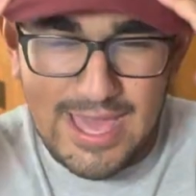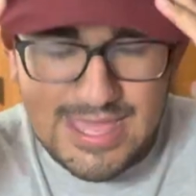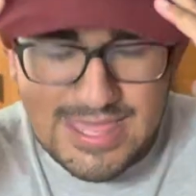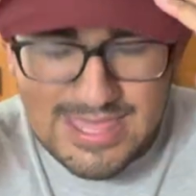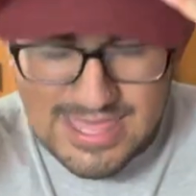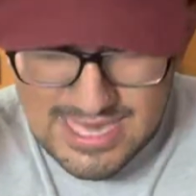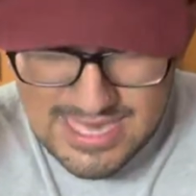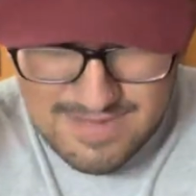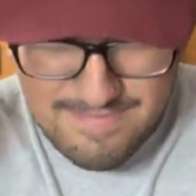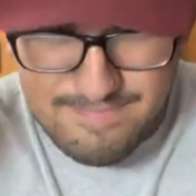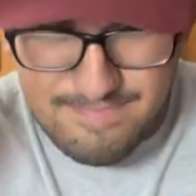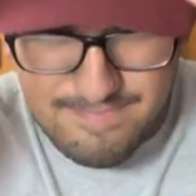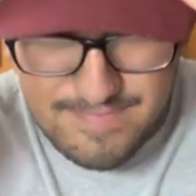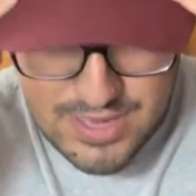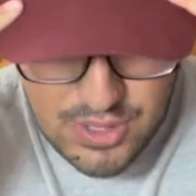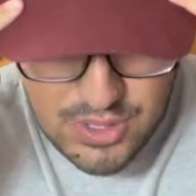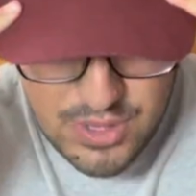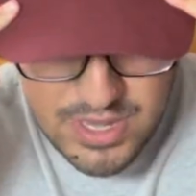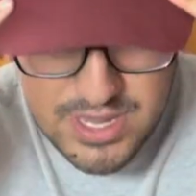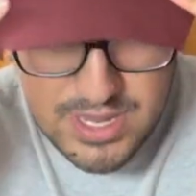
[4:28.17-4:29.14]
this
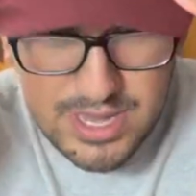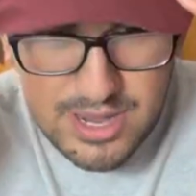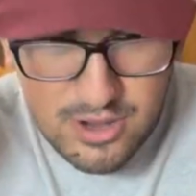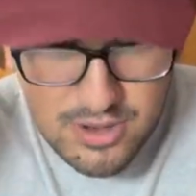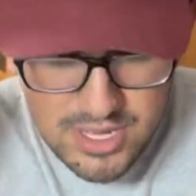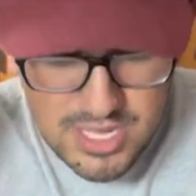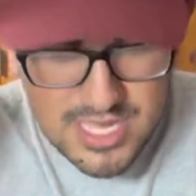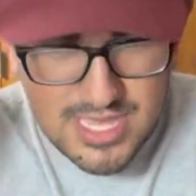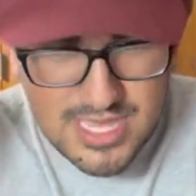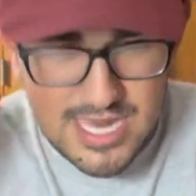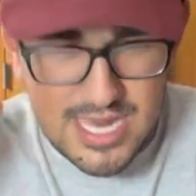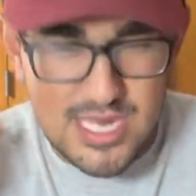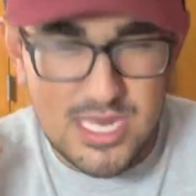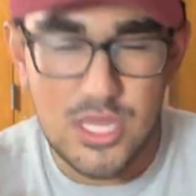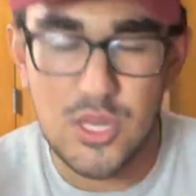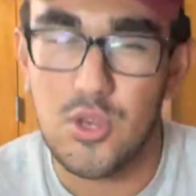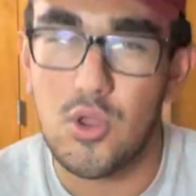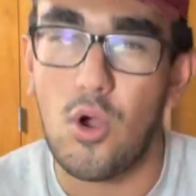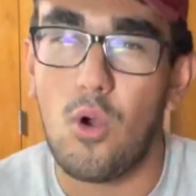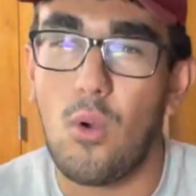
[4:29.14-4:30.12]
billionaire, just
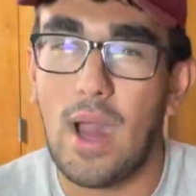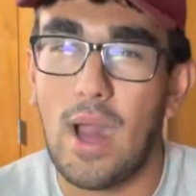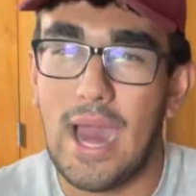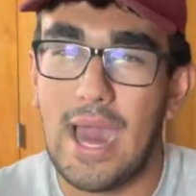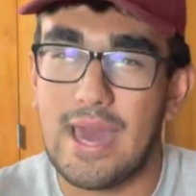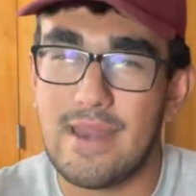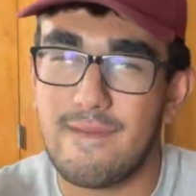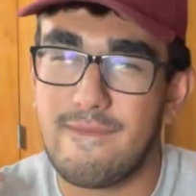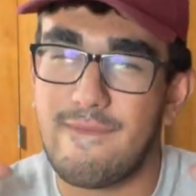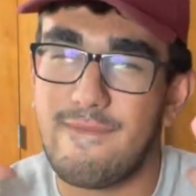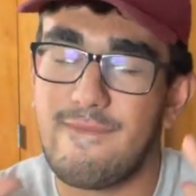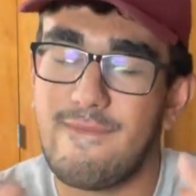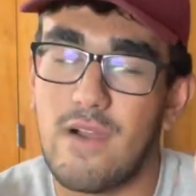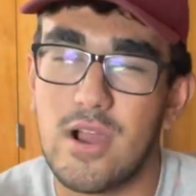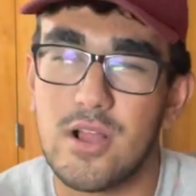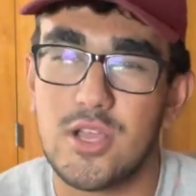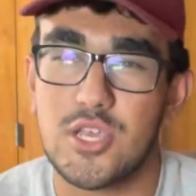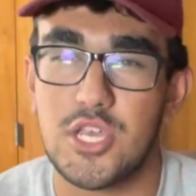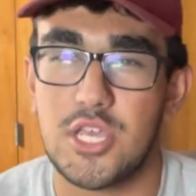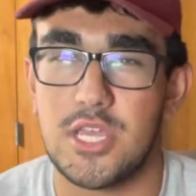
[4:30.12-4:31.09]
doesn't know how to
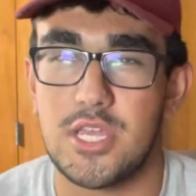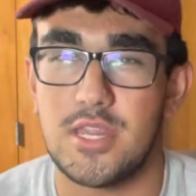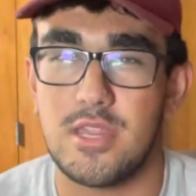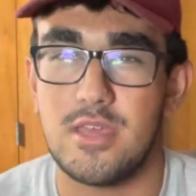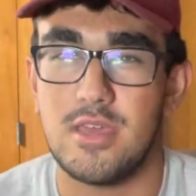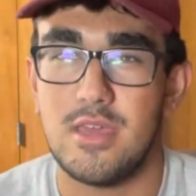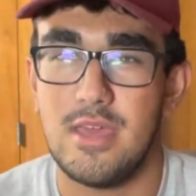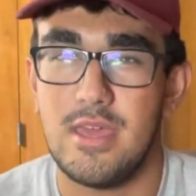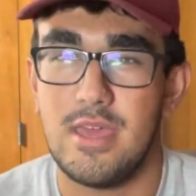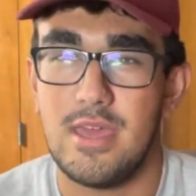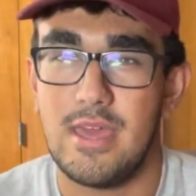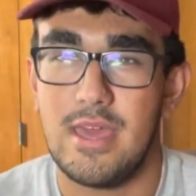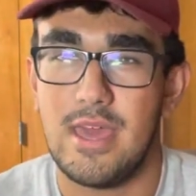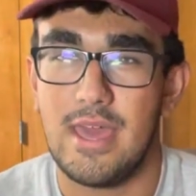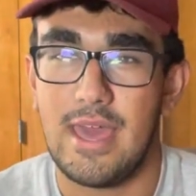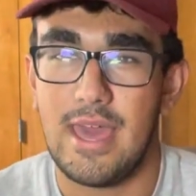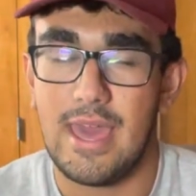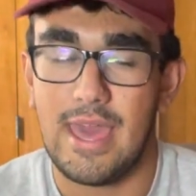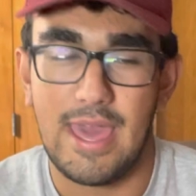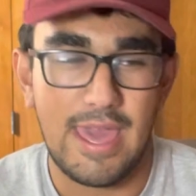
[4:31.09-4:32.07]
function
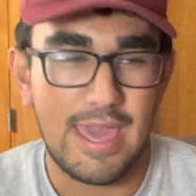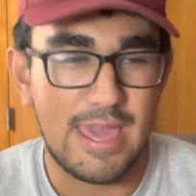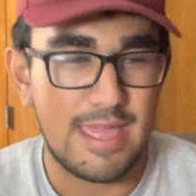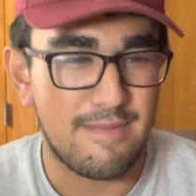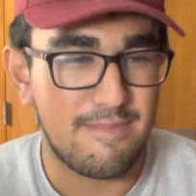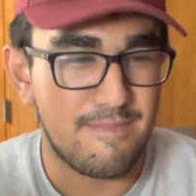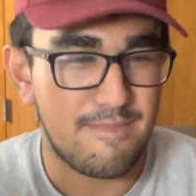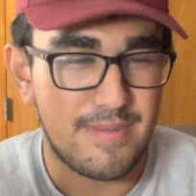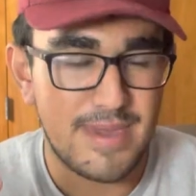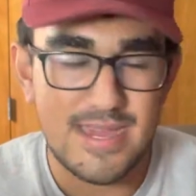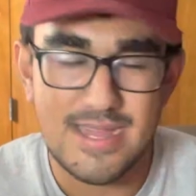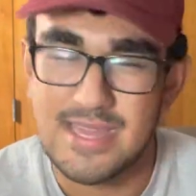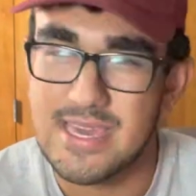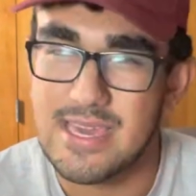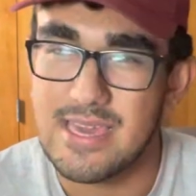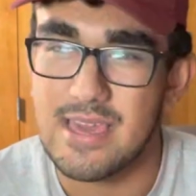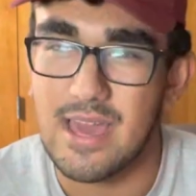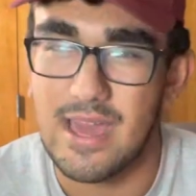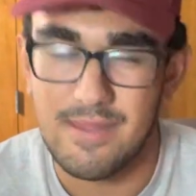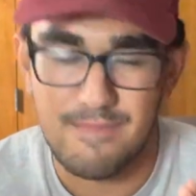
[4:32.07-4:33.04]
and be
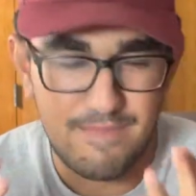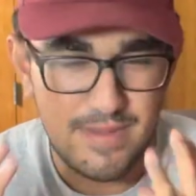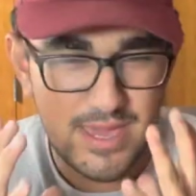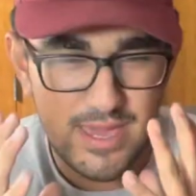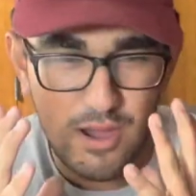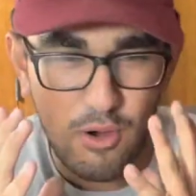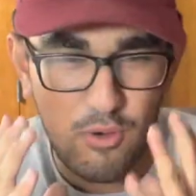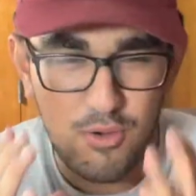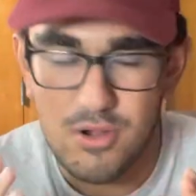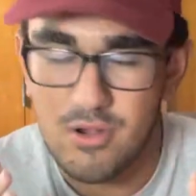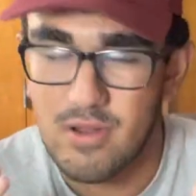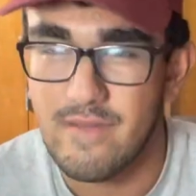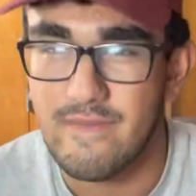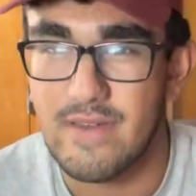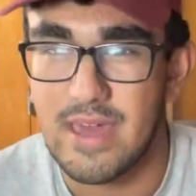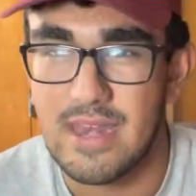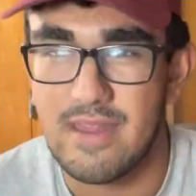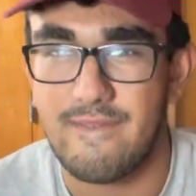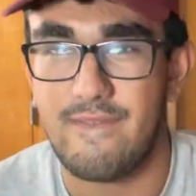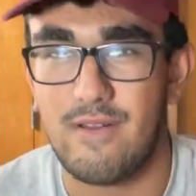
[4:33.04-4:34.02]
an owner of
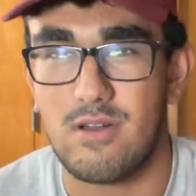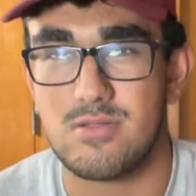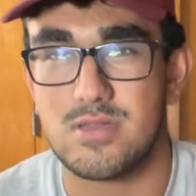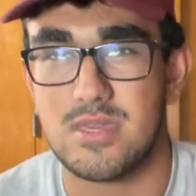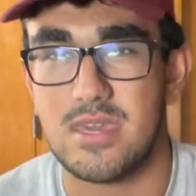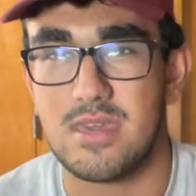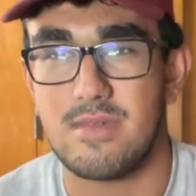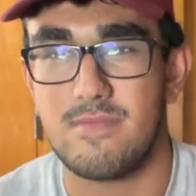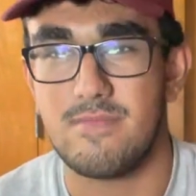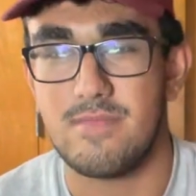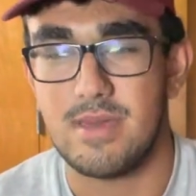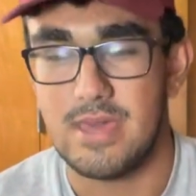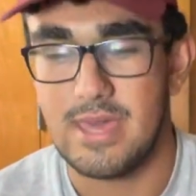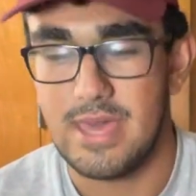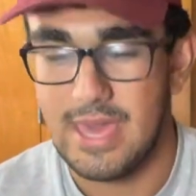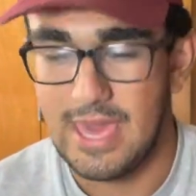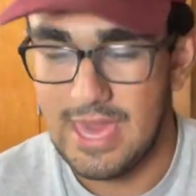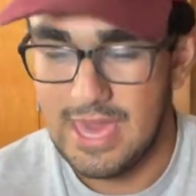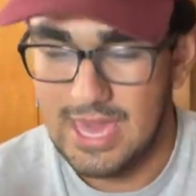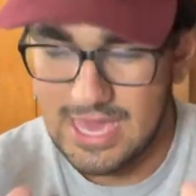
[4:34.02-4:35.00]
an NFL team.
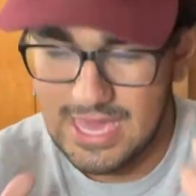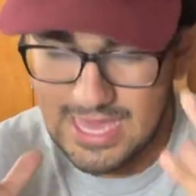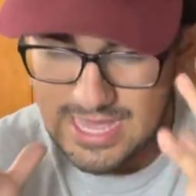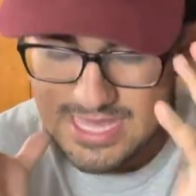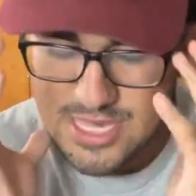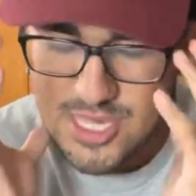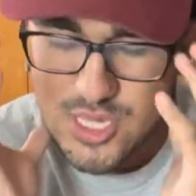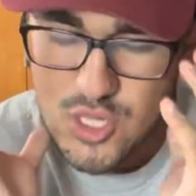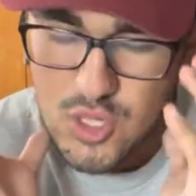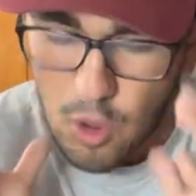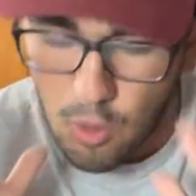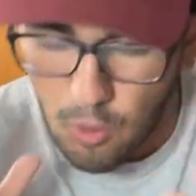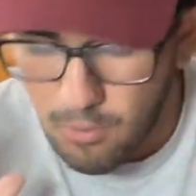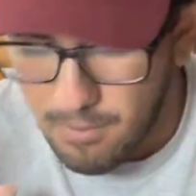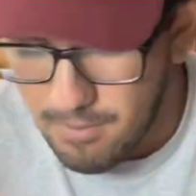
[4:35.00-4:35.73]
It's so